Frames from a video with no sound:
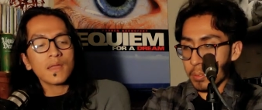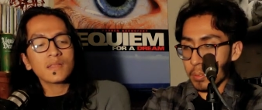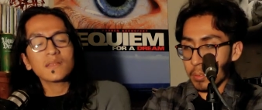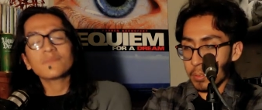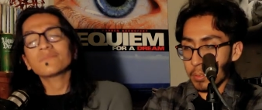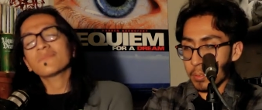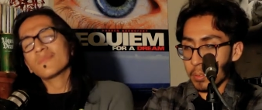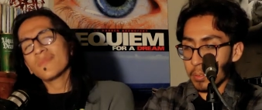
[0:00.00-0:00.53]

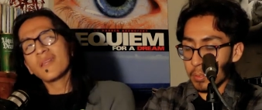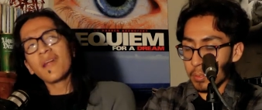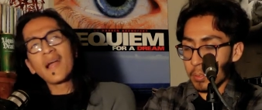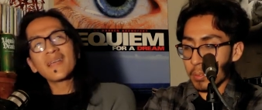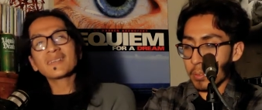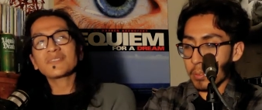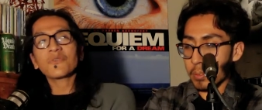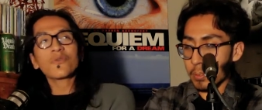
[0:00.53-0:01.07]
Speaker 1: It,
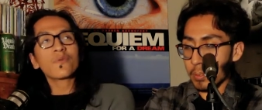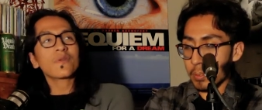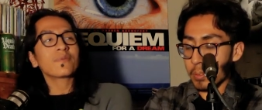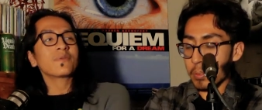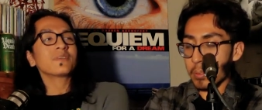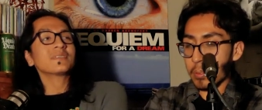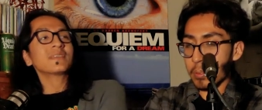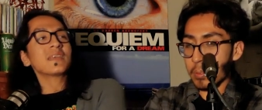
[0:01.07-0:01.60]
I guess the only way
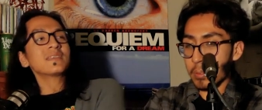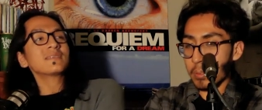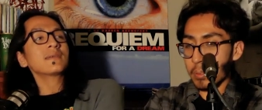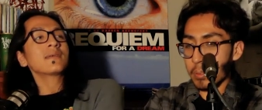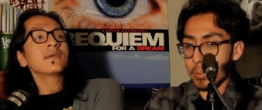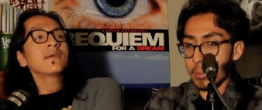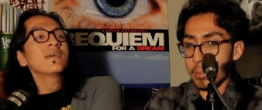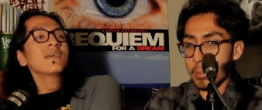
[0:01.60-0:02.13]
to put it is
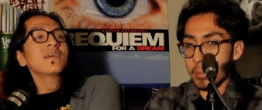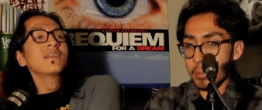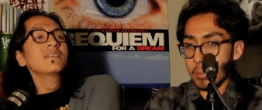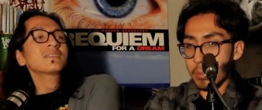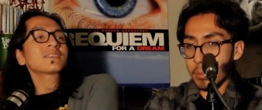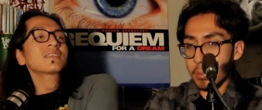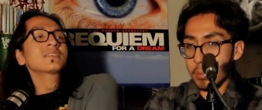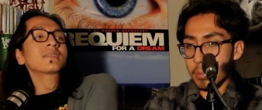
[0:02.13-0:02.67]
it's,
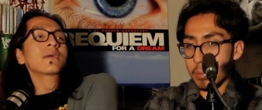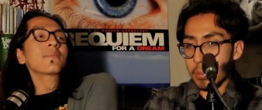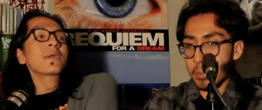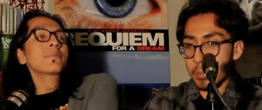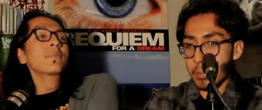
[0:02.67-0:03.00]
it doesn't. It's not